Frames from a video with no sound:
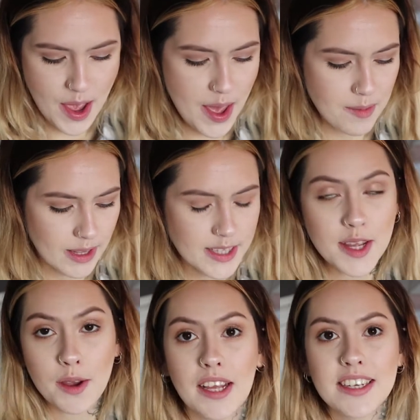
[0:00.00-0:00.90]

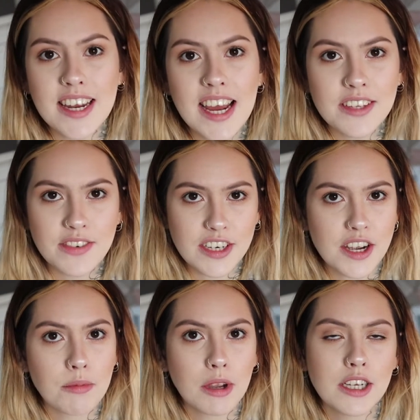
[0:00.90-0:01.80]
So in today's video
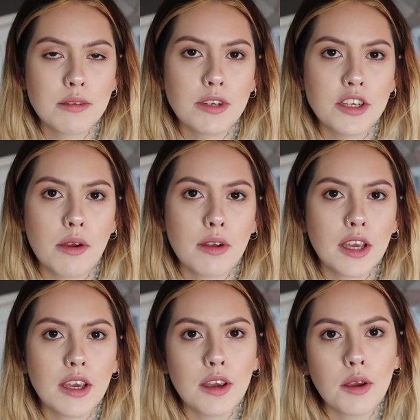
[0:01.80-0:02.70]
I'm going to be
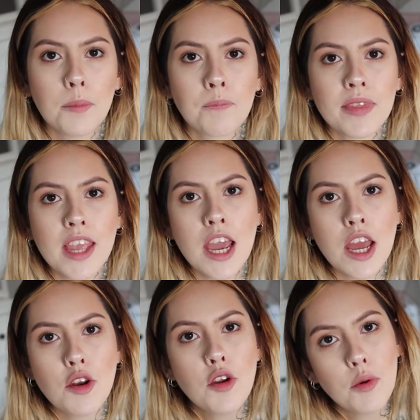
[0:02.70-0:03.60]
showing you
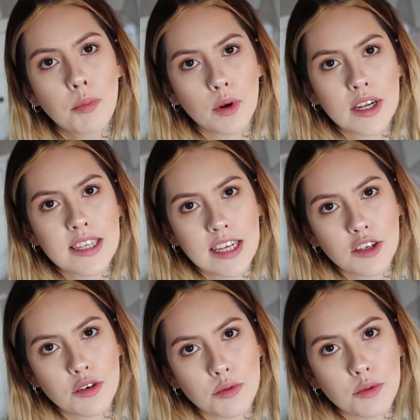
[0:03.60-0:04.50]
newborn
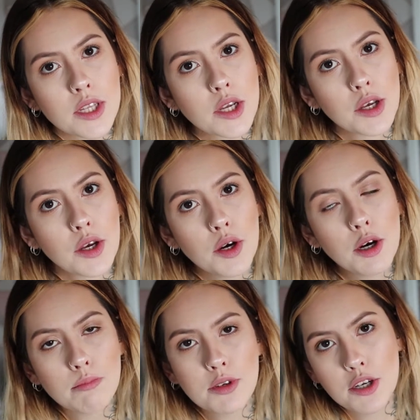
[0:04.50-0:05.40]
essentials
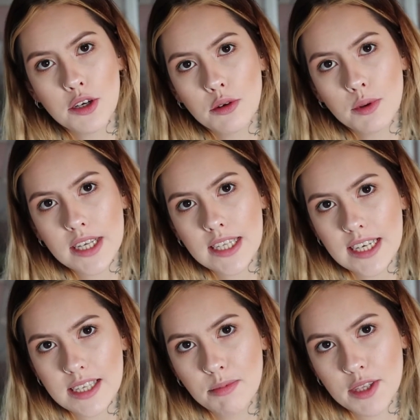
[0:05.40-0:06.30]
up to
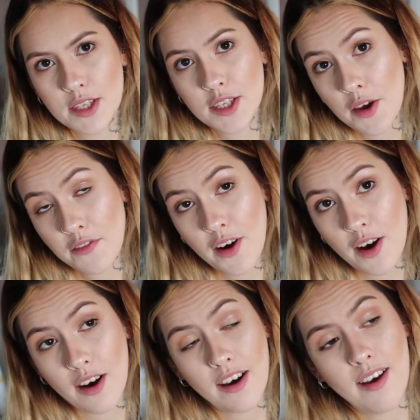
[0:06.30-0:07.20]
6 months so
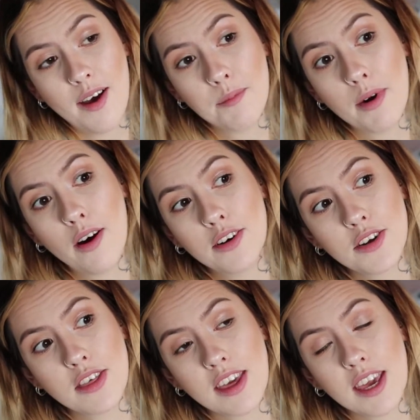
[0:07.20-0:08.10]
far. I
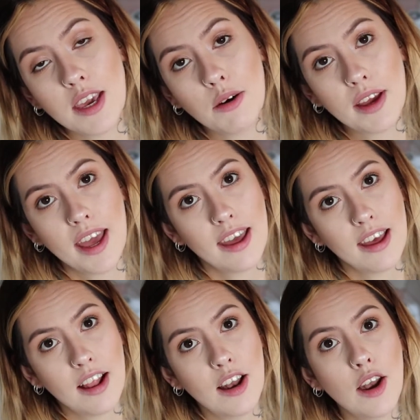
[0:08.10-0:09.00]
do think he'll get
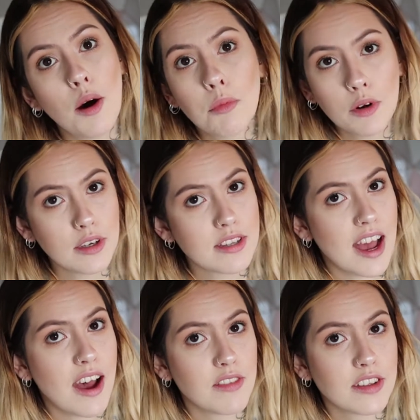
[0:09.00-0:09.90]
a lot more use
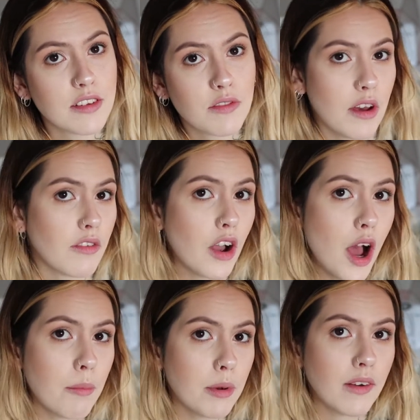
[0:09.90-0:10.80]
out of the stuff that I've
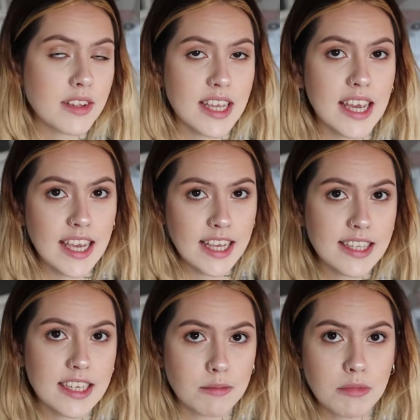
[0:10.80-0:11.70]
got, but obviously he is
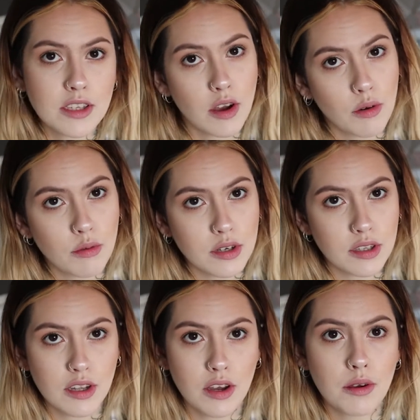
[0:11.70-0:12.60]
6 months old,
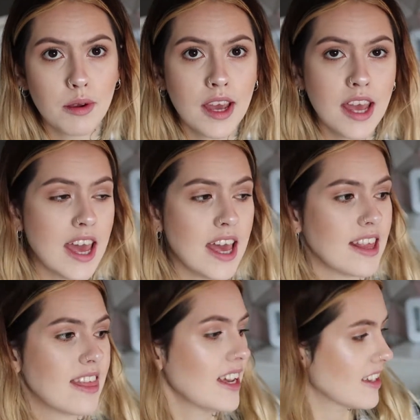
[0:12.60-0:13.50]
so
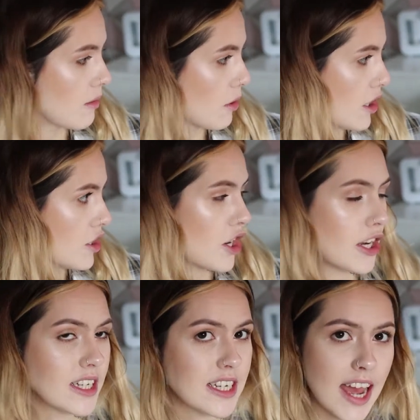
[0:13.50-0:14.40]
the things that I'm going to show
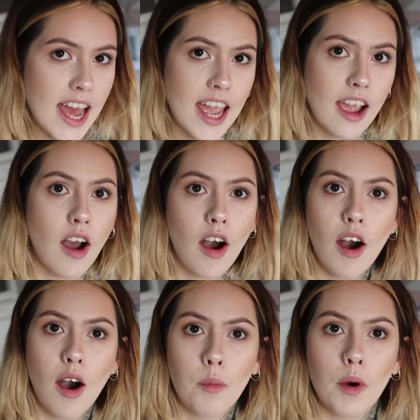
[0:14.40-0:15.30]
you today
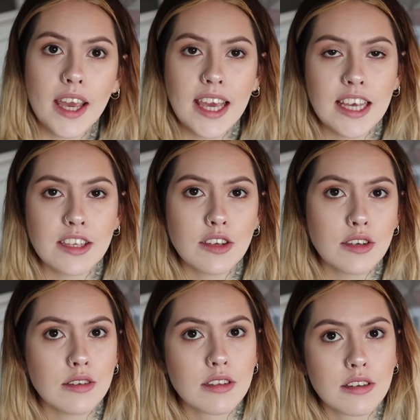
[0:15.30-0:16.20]
are what he has
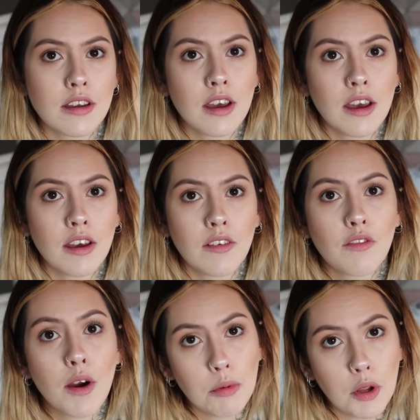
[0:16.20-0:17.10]
used
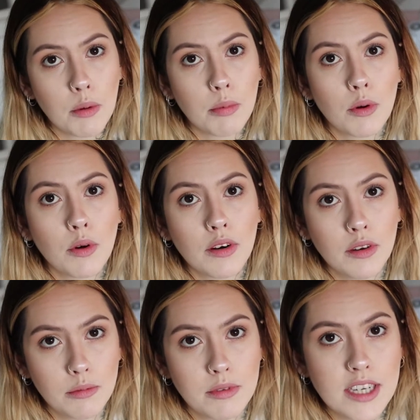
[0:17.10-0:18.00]
from newborn
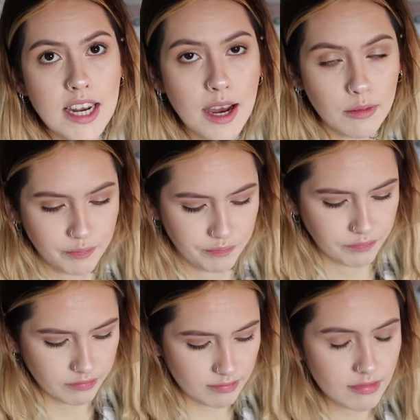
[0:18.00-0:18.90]
up to now.
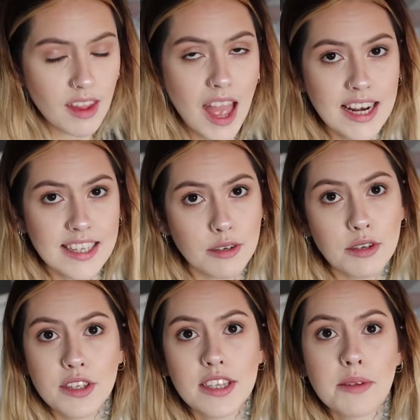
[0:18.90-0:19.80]
And he still
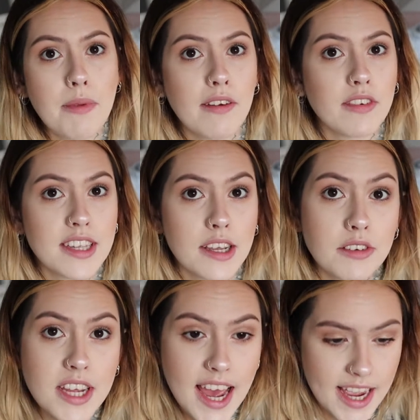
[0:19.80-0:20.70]
uses them every
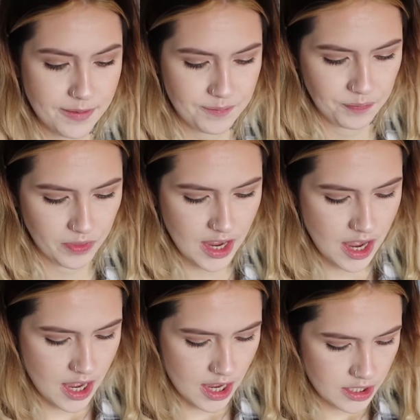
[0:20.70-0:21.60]
single day.
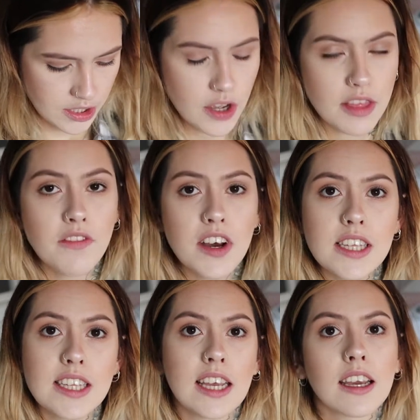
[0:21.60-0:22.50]
So the
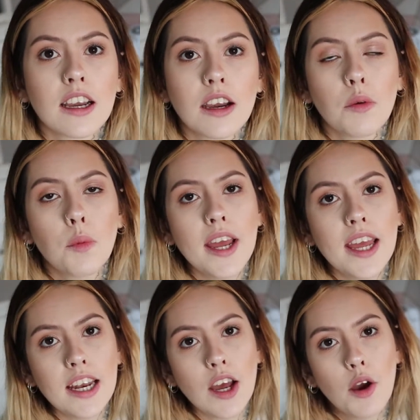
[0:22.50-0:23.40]
first thing,
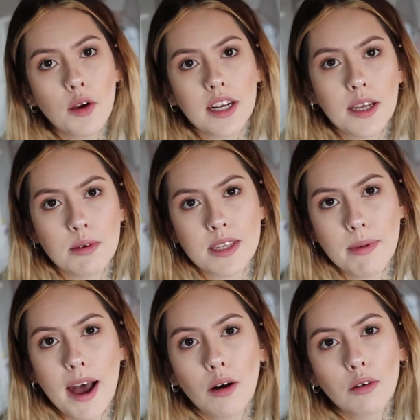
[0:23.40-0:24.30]
when Oakley was
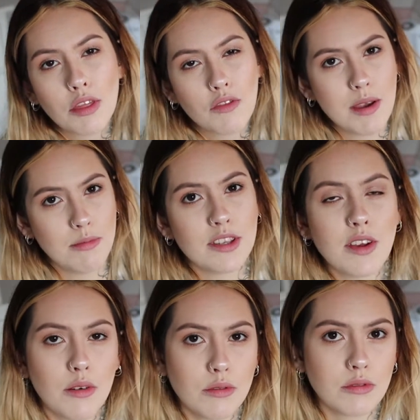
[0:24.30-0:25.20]
about 3 months
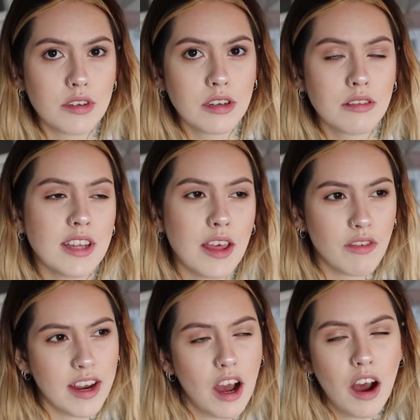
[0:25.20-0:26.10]
old, so
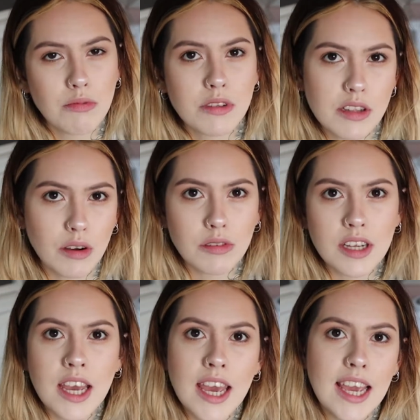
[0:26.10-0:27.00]
3.5 months old,
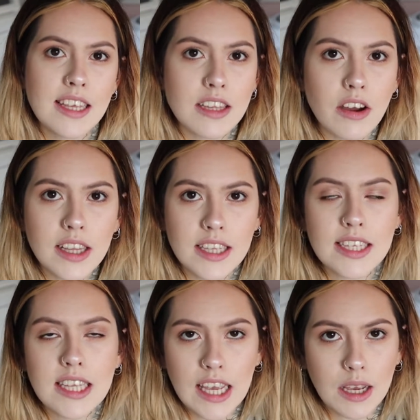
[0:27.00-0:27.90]
he started this
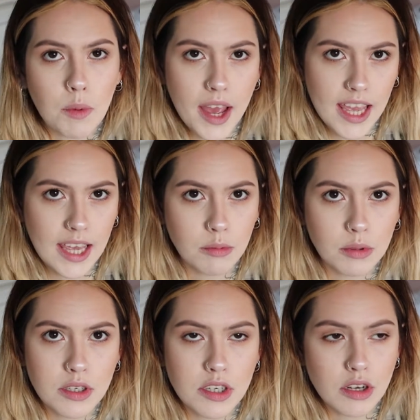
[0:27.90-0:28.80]
thing where he
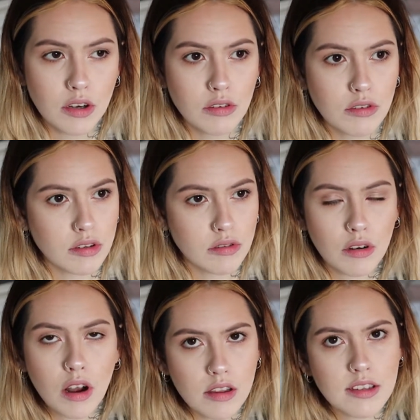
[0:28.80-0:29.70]
would just
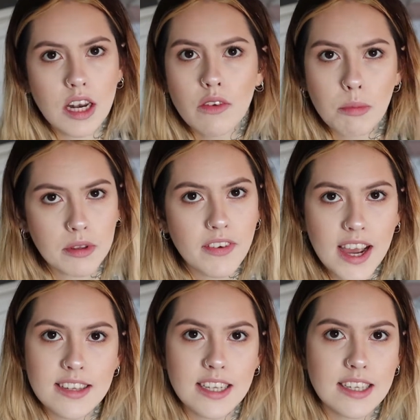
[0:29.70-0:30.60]
constantly rub his
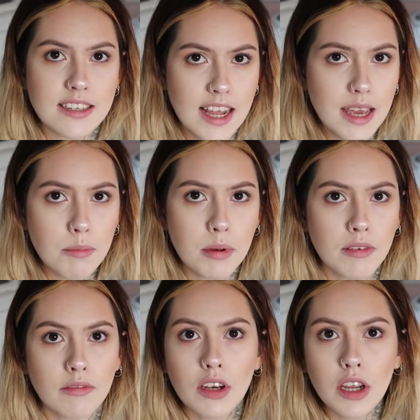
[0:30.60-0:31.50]
face in his sleep
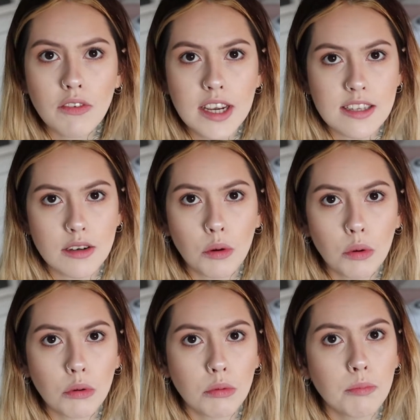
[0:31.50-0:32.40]
for no reason at
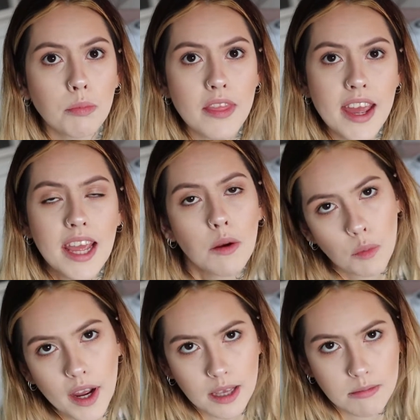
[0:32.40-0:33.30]
all, but then he would
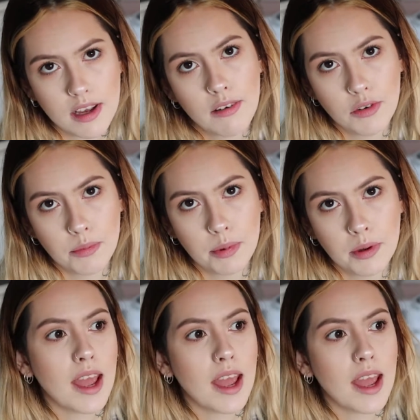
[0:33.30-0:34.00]
wake himself up.